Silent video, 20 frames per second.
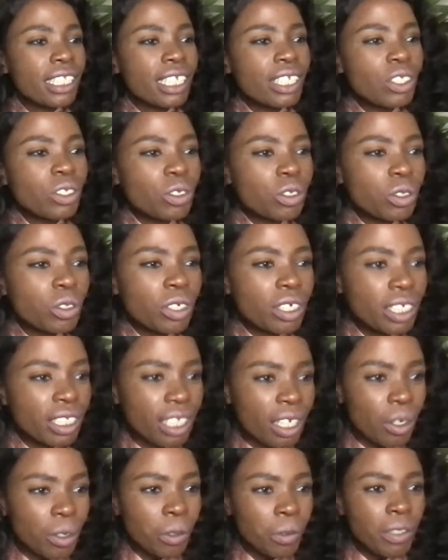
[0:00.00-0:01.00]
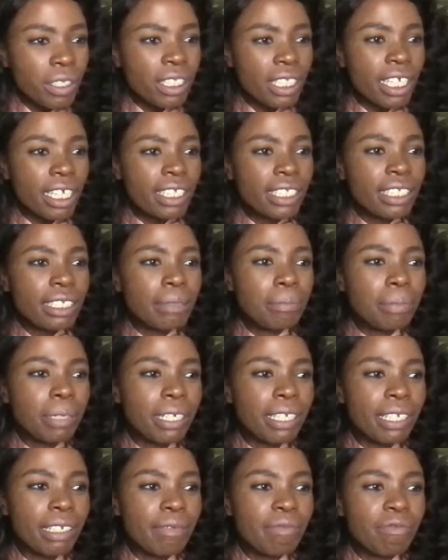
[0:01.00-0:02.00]
says your stories are always hectic
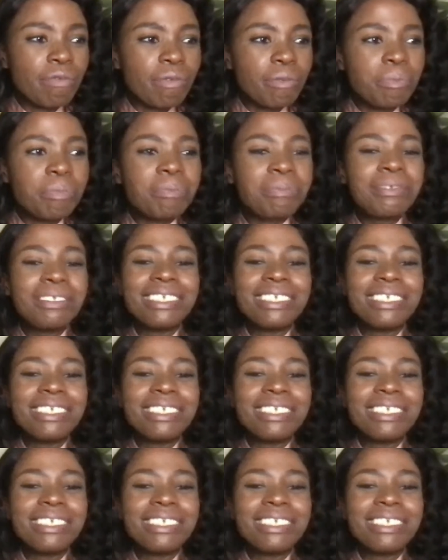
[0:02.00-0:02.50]
but helpful.